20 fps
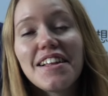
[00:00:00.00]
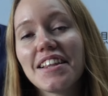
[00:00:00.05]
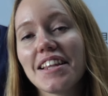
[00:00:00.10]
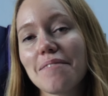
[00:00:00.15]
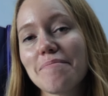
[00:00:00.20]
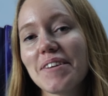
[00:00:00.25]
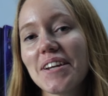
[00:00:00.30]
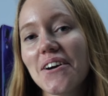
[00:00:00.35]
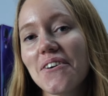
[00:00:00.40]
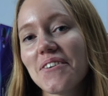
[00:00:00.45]

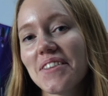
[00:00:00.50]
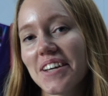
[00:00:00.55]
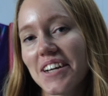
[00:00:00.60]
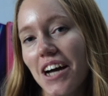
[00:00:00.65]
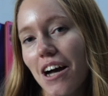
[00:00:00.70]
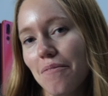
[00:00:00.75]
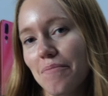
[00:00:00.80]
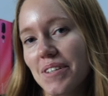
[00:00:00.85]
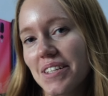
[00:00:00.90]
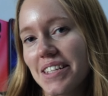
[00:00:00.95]
Let me know in the
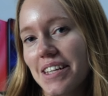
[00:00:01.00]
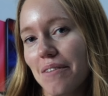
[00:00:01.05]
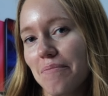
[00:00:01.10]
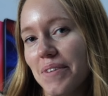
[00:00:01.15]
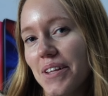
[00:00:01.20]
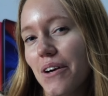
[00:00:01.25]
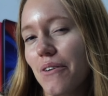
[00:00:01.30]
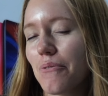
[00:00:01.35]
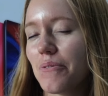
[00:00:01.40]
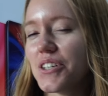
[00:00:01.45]
comments down
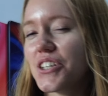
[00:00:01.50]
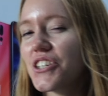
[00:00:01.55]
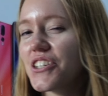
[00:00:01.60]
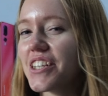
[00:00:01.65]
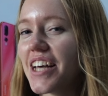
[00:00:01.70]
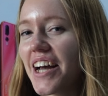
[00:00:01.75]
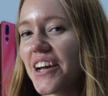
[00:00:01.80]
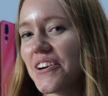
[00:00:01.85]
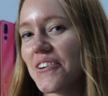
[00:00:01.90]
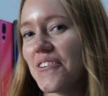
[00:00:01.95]
below which
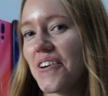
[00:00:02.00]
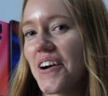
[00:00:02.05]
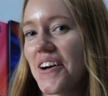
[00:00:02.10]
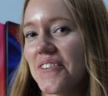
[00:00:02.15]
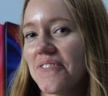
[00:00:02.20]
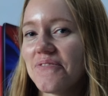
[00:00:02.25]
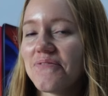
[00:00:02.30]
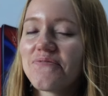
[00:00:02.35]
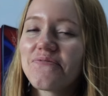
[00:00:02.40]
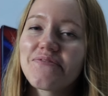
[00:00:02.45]
side you're on.